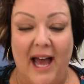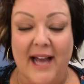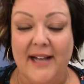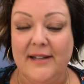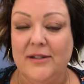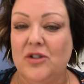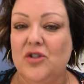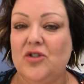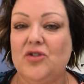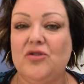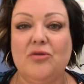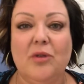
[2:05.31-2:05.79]
I
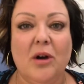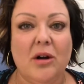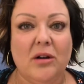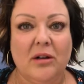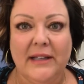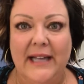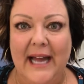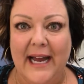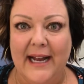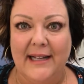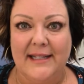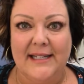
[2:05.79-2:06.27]

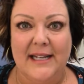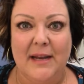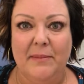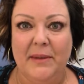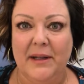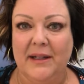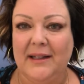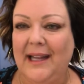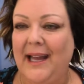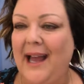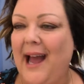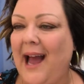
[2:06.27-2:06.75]
struggled
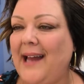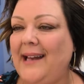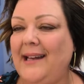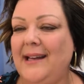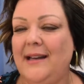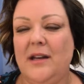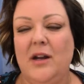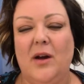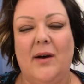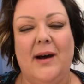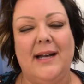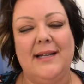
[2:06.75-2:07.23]
academically. I
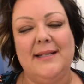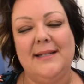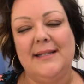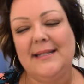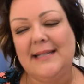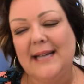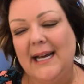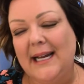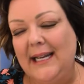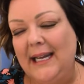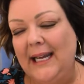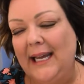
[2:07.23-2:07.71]
didn't know how to
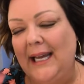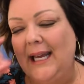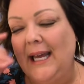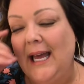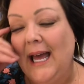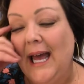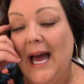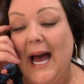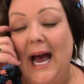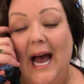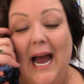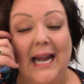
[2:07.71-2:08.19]

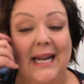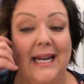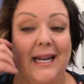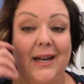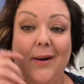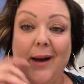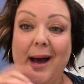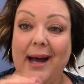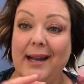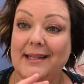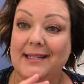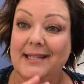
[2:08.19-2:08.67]
study. I didn't
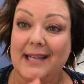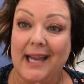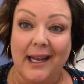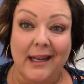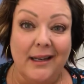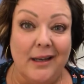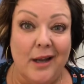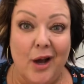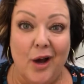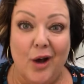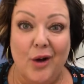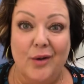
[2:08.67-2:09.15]
know how to
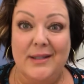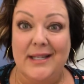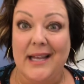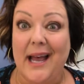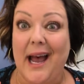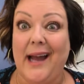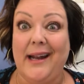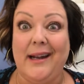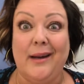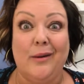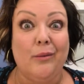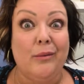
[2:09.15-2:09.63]
take notes.
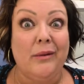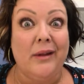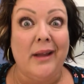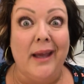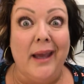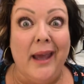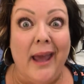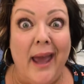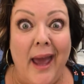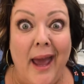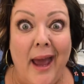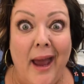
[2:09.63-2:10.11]
I didn't really
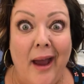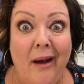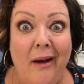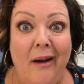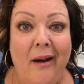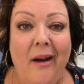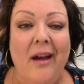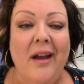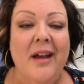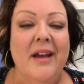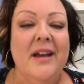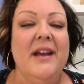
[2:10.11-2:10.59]

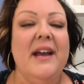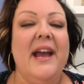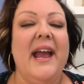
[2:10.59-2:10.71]
care.